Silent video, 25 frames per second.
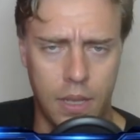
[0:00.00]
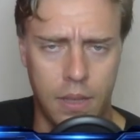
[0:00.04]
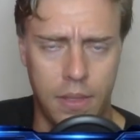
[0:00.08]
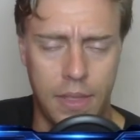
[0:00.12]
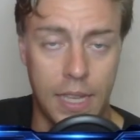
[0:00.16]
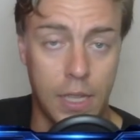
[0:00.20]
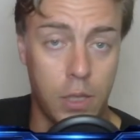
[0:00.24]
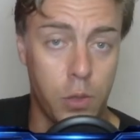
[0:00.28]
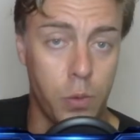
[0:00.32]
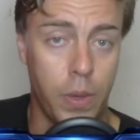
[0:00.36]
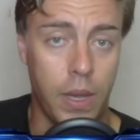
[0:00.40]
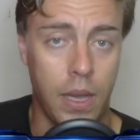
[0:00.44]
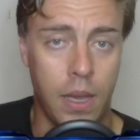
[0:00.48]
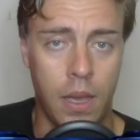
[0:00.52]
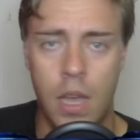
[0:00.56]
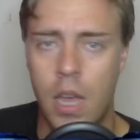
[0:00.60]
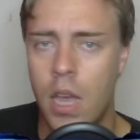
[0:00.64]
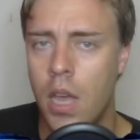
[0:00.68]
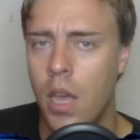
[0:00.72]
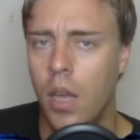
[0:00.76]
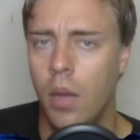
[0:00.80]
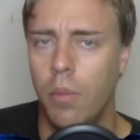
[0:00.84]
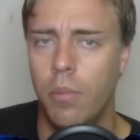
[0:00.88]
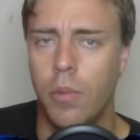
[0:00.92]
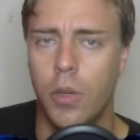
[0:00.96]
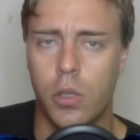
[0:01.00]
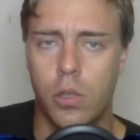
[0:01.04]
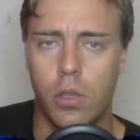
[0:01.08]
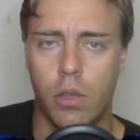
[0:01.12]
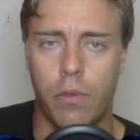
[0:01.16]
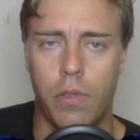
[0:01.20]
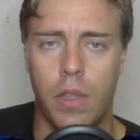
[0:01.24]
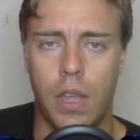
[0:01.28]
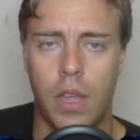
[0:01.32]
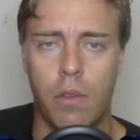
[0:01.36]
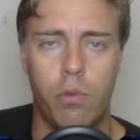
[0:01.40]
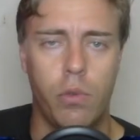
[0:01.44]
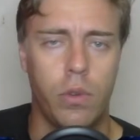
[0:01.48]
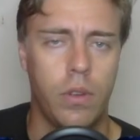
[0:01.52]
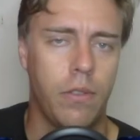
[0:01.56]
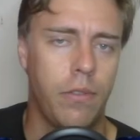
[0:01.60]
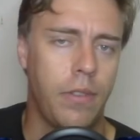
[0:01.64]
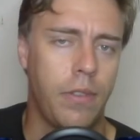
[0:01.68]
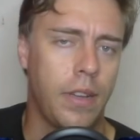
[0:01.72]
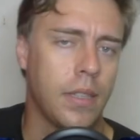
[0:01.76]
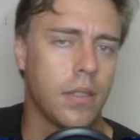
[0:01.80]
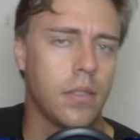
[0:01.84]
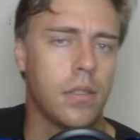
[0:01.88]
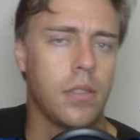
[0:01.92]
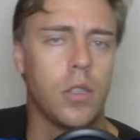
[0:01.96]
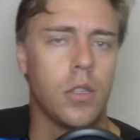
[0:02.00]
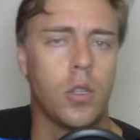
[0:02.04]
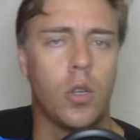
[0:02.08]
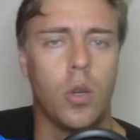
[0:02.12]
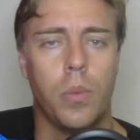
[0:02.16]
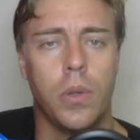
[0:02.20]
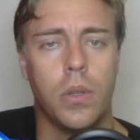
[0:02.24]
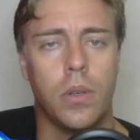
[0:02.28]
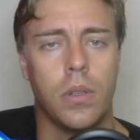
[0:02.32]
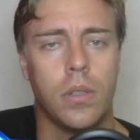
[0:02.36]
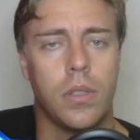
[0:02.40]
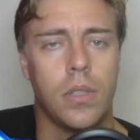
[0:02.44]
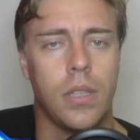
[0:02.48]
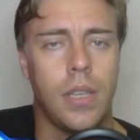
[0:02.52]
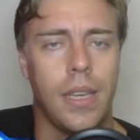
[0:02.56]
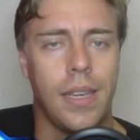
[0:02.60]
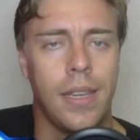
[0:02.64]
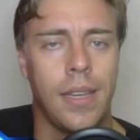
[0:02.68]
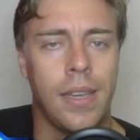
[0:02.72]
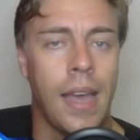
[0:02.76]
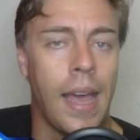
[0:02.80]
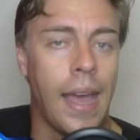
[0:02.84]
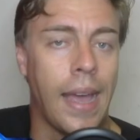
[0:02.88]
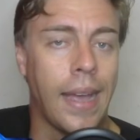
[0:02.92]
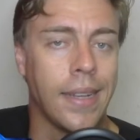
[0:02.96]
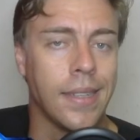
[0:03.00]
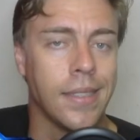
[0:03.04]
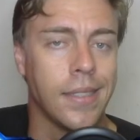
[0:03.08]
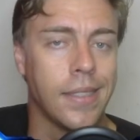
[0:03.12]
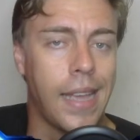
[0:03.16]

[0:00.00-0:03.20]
That's where most of the F1 fantasy community hangs